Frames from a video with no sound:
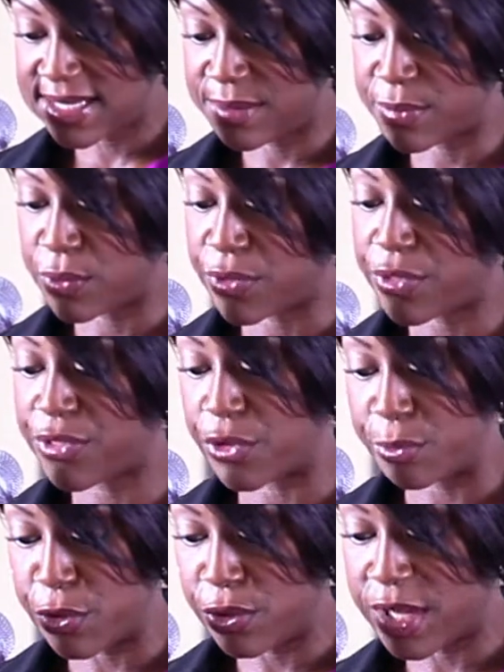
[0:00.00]
in both the
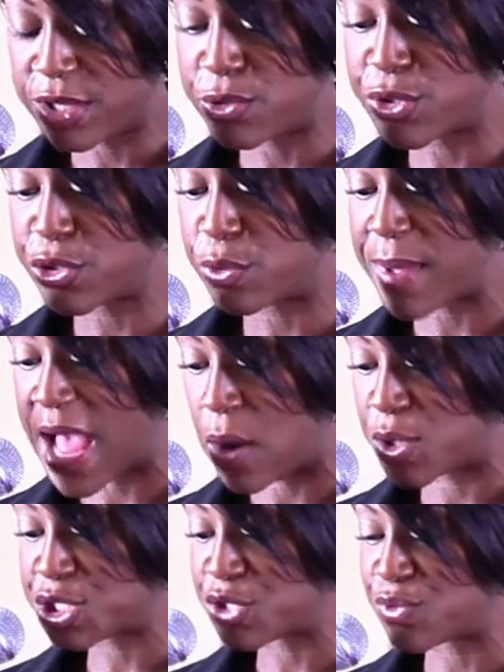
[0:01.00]
thermal and nuclear power
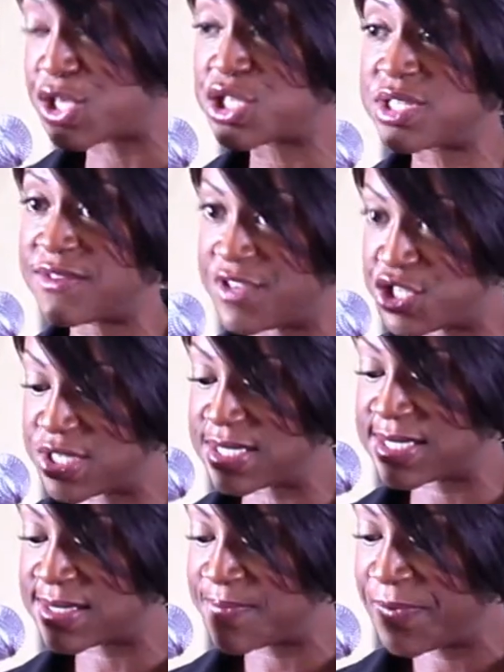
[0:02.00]
generation
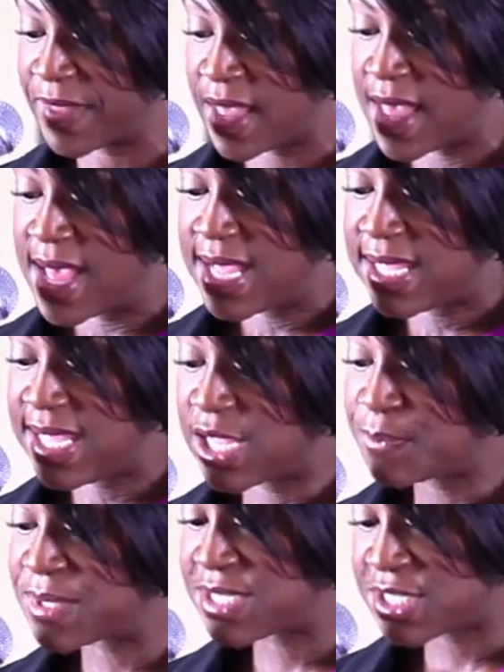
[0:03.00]
divisions. He held
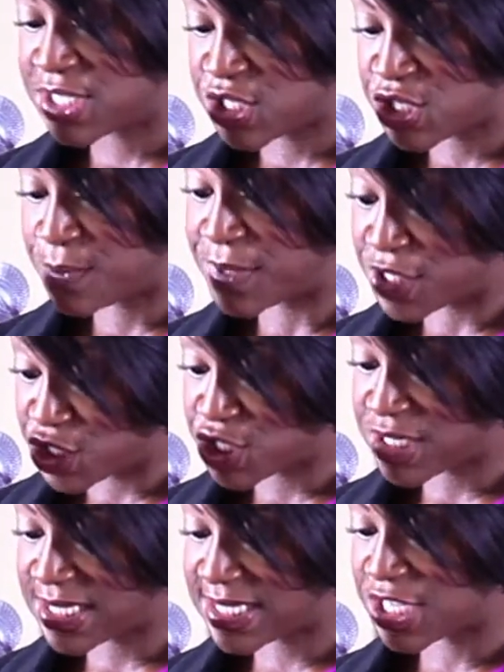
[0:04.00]

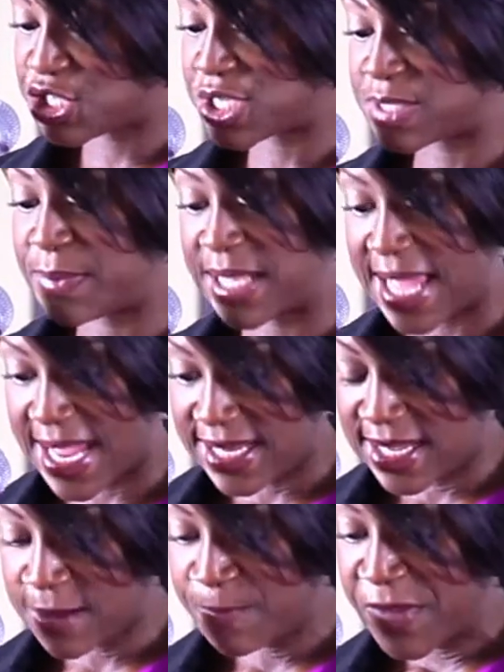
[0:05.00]
positions such as
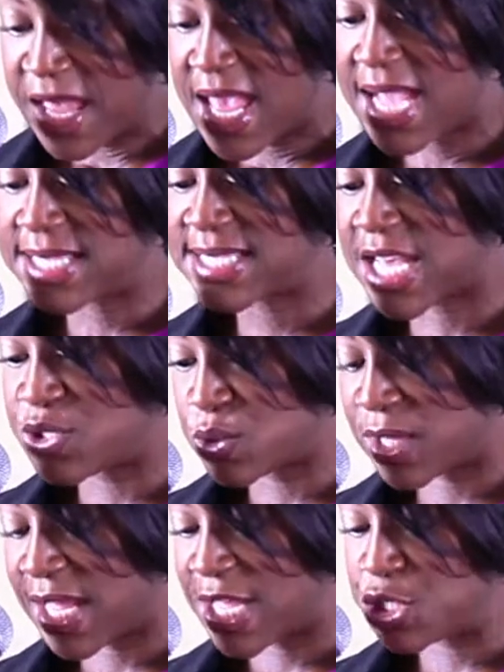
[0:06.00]
planning and
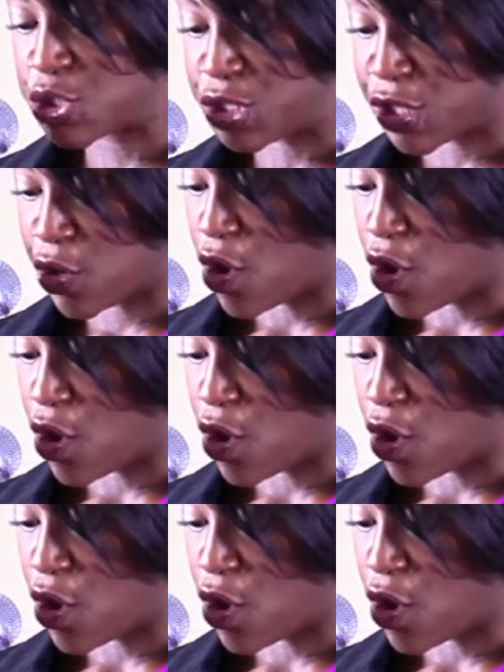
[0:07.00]
scheduling engineer